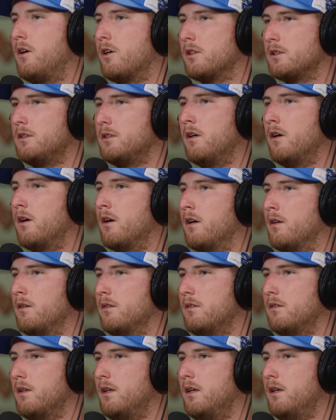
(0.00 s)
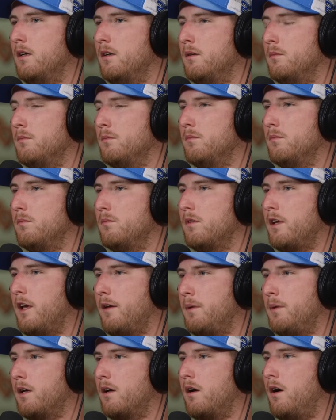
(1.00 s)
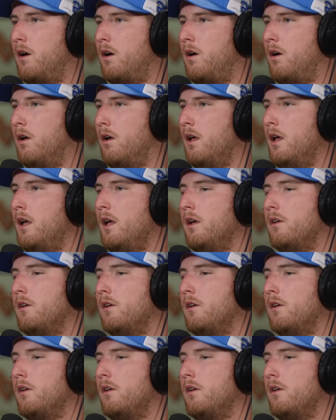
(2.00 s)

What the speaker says: RCR gave me a call.